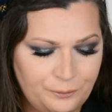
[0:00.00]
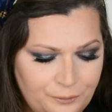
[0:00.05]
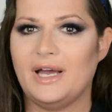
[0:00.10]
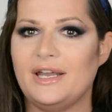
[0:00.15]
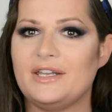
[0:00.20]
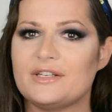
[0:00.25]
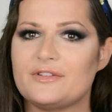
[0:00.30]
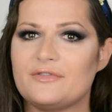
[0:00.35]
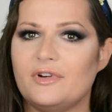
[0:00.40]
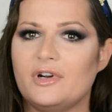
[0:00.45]

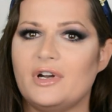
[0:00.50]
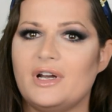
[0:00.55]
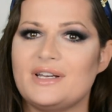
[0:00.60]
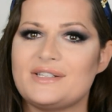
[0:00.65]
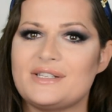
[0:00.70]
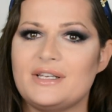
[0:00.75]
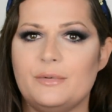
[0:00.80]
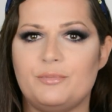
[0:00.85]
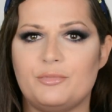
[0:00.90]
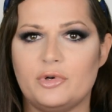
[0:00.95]
And as far
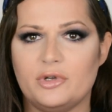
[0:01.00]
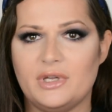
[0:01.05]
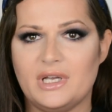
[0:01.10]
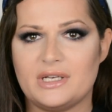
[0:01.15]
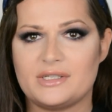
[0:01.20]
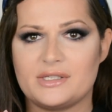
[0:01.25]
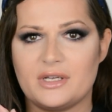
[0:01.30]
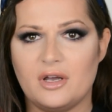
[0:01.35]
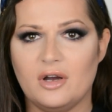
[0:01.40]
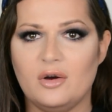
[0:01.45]
as lip
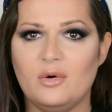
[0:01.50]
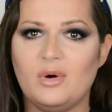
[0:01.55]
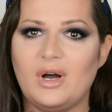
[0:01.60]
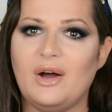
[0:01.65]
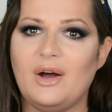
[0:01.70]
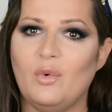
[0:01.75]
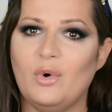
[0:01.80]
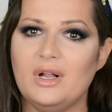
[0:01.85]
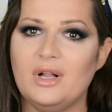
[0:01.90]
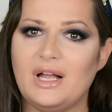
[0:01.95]
products go,
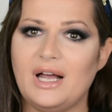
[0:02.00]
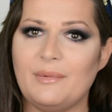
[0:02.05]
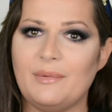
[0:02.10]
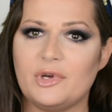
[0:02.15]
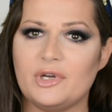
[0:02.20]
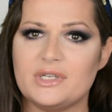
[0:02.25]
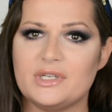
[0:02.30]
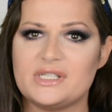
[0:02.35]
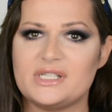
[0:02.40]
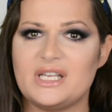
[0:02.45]
well, I'm
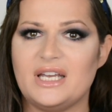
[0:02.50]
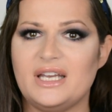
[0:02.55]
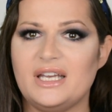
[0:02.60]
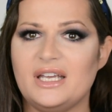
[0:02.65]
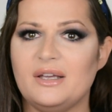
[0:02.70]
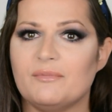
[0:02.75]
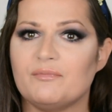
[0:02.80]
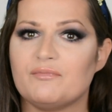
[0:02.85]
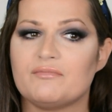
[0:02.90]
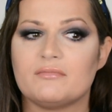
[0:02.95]
gonna
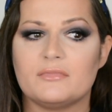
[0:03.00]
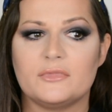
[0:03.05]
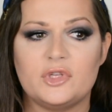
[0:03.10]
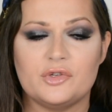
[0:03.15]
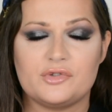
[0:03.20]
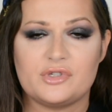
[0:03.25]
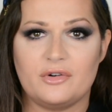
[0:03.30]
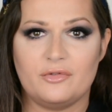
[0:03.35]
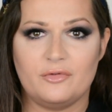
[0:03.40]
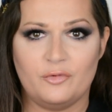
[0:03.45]
say
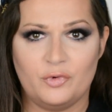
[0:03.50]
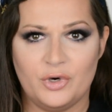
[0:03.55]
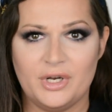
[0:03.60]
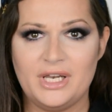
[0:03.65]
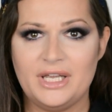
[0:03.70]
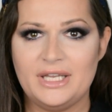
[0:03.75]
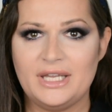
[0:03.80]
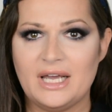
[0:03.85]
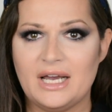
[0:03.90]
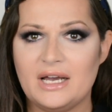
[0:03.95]
those are
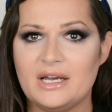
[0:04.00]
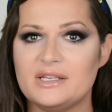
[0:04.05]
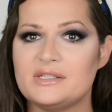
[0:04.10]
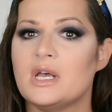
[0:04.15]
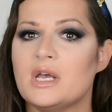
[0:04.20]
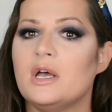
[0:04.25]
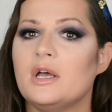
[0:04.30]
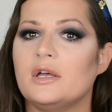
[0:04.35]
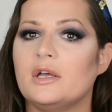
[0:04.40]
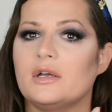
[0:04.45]
really nice
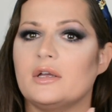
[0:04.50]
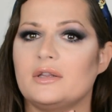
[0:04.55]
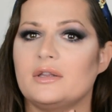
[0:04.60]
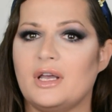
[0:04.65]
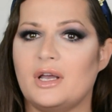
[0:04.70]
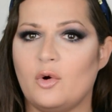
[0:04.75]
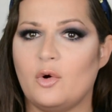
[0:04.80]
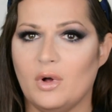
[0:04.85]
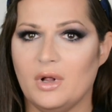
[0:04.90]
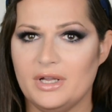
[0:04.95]
the
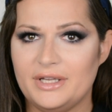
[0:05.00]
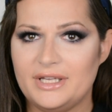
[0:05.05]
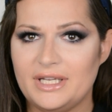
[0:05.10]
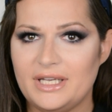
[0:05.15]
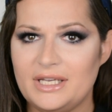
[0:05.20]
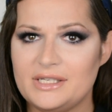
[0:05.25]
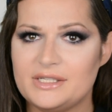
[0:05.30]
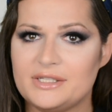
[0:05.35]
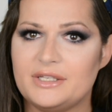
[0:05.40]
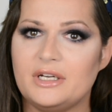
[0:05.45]

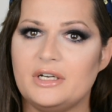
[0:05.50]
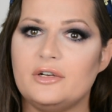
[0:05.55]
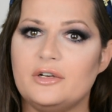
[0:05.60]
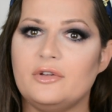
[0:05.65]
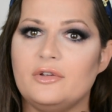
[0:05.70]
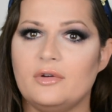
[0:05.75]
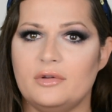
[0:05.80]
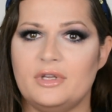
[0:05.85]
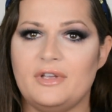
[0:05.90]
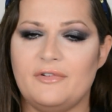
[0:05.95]
quality is there
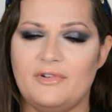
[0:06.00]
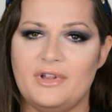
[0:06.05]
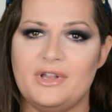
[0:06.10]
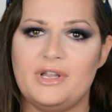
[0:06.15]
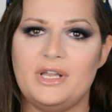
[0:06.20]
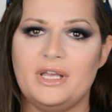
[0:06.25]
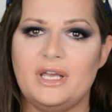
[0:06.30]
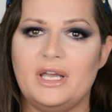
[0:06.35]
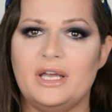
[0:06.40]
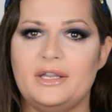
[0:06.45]
you
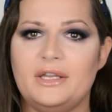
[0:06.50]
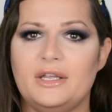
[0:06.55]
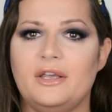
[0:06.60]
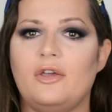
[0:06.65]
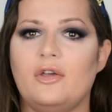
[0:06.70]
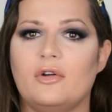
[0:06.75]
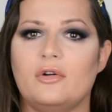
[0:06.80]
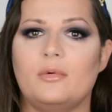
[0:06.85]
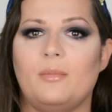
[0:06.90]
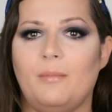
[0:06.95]
definitely getting
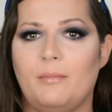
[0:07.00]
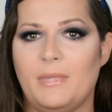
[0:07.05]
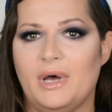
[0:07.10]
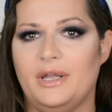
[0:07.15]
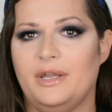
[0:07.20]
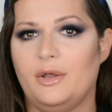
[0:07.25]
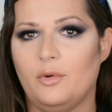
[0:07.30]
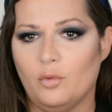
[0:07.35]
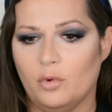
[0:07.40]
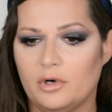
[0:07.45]
your
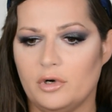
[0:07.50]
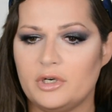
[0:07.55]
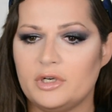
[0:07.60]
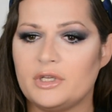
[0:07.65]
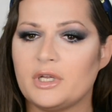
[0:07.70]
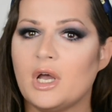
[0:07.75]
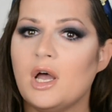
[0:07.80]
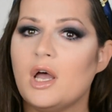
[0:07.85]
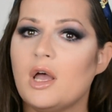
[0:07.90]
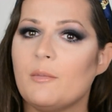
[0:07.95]
money
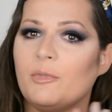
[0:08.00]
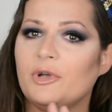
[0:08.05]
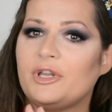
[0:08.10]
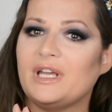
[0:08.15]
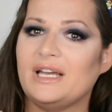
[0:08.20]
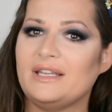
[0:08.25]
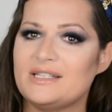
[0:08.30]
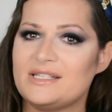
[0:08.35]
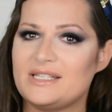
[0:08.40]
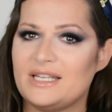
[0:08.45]
worth but
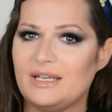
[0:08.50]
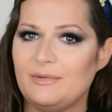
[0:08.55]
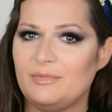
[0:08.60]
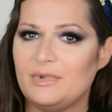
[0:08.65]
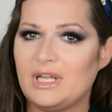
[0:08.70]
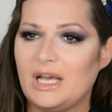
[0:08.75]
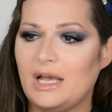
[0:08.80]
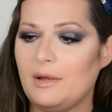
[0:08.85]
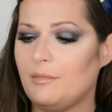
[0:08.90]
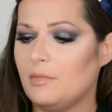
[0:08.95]
at the same
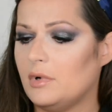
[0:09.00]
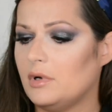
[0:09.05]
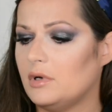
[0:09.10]
time